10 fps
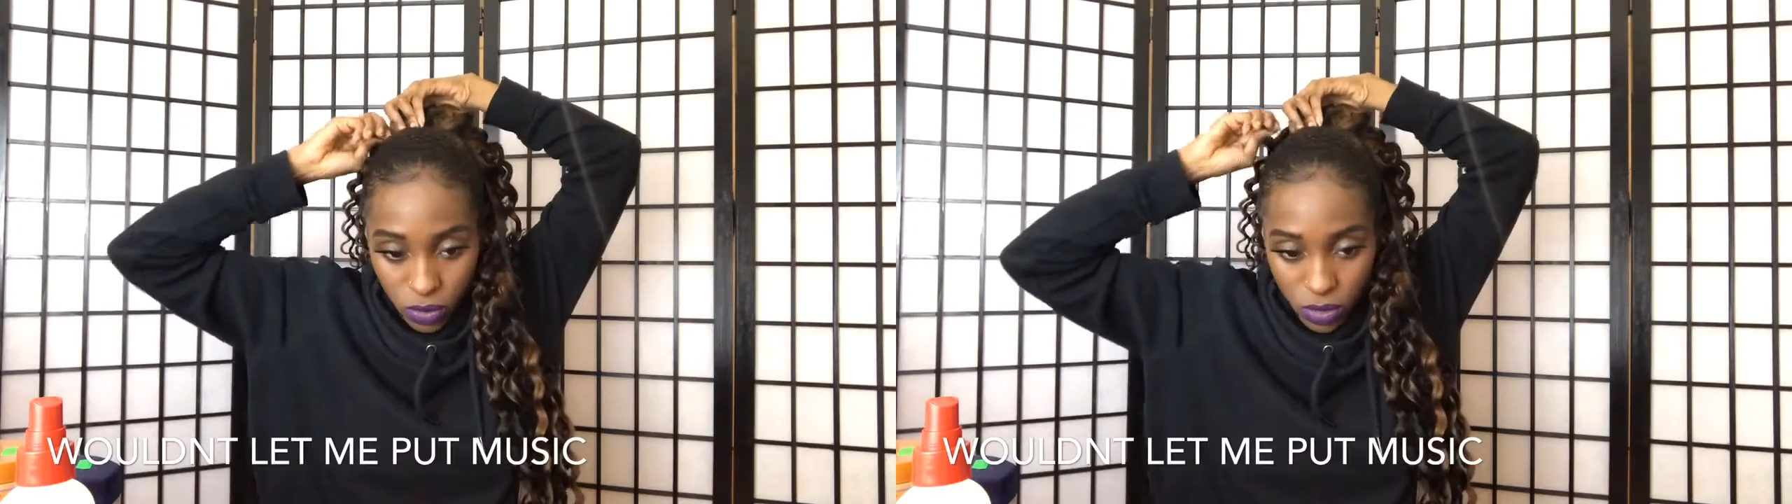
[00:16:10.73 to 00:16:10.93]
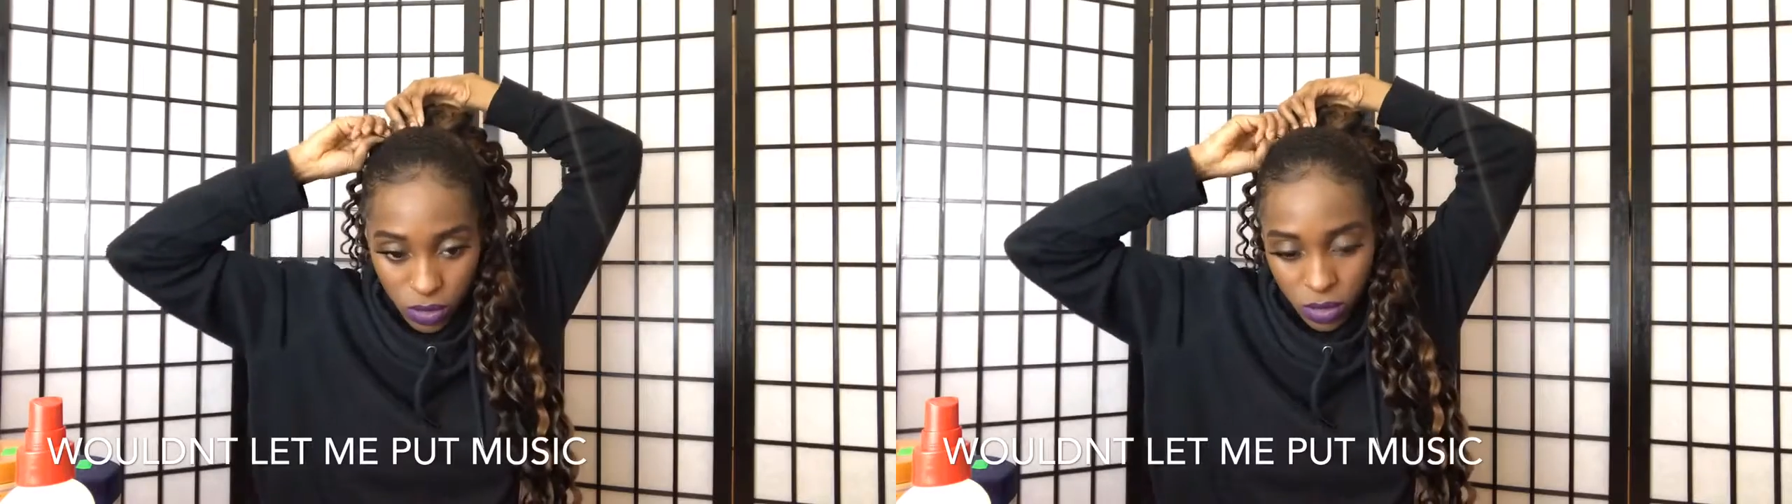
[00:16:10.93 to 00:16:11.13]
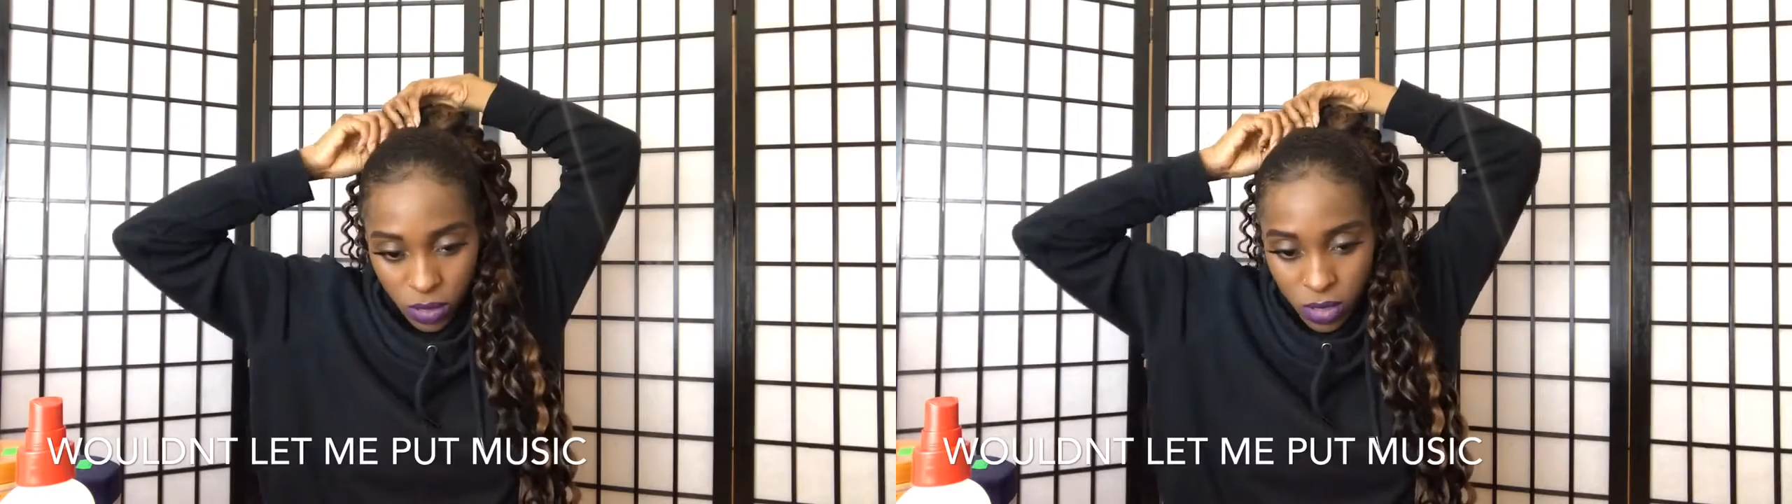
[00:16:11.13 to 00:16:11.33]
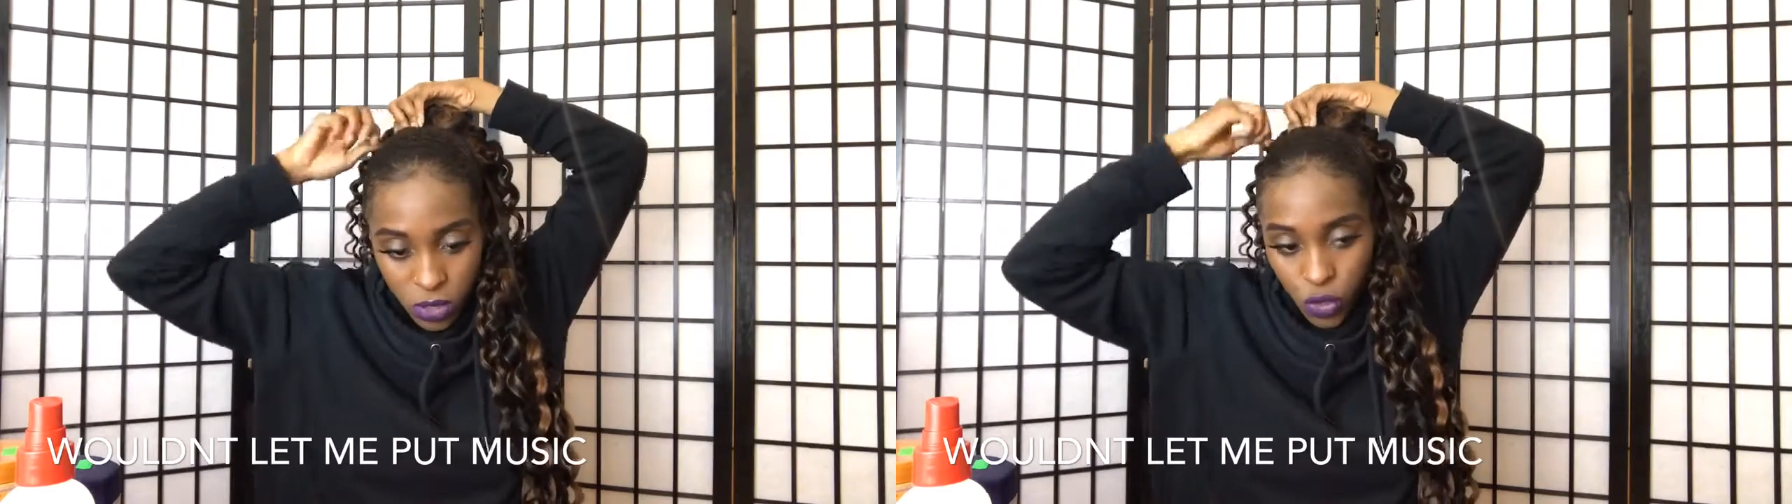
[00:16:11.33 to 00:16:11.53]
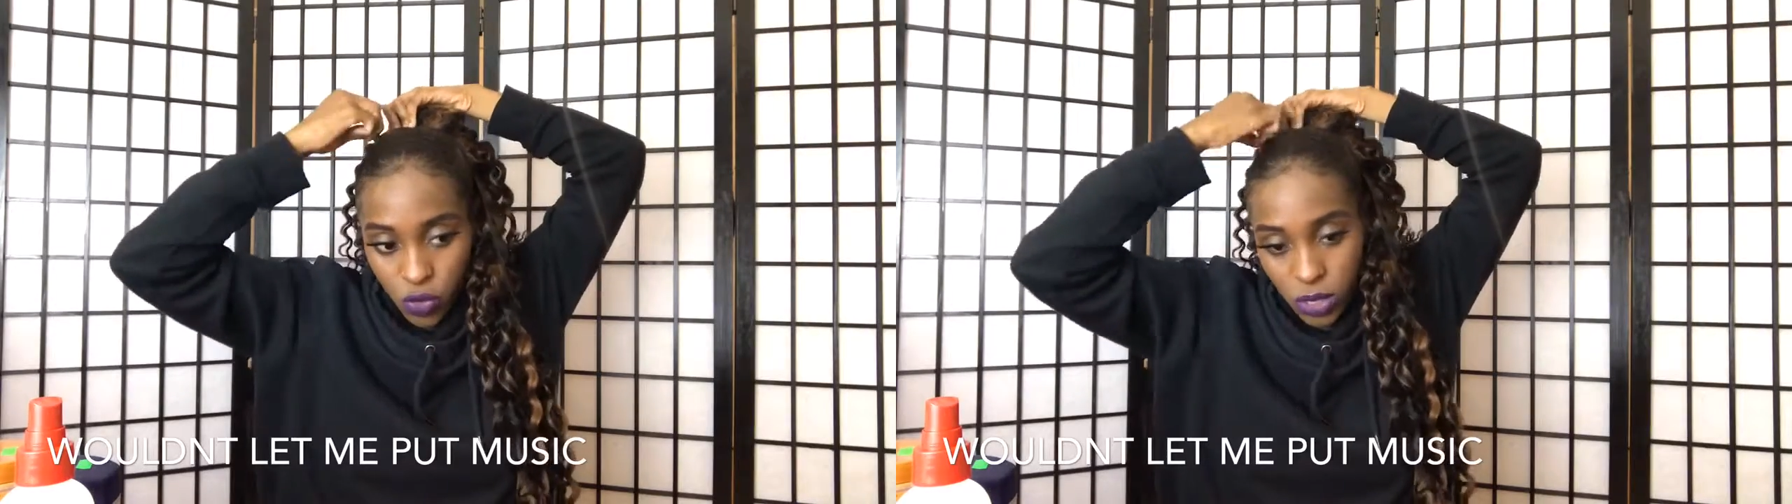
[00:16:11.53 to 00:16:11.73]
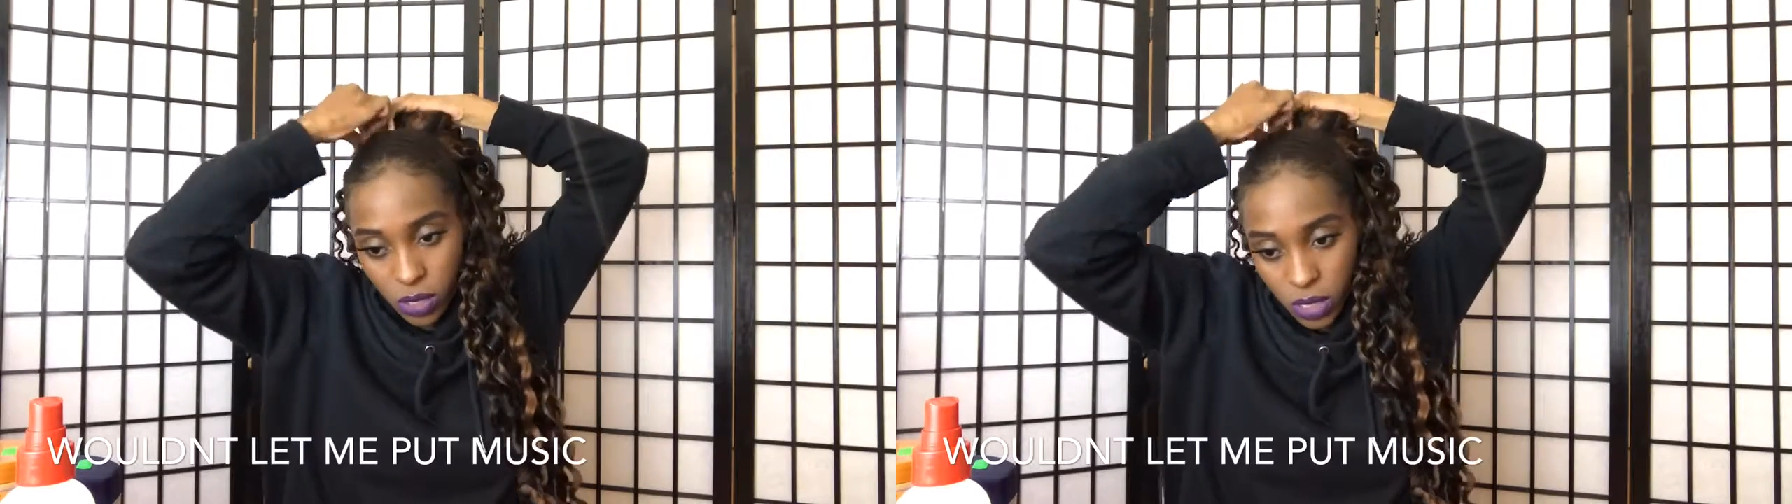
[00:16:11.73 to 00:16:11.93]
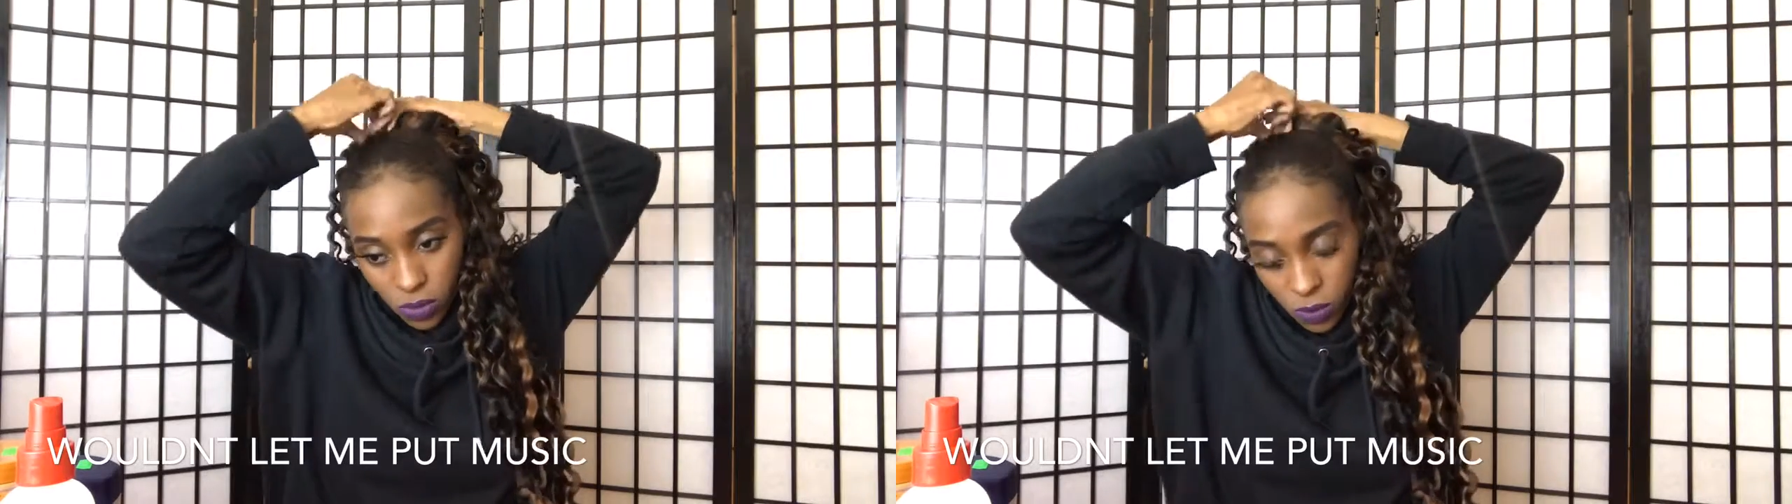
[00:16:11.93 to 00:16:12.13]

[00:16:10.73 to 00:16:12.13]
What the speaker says: the short ones now.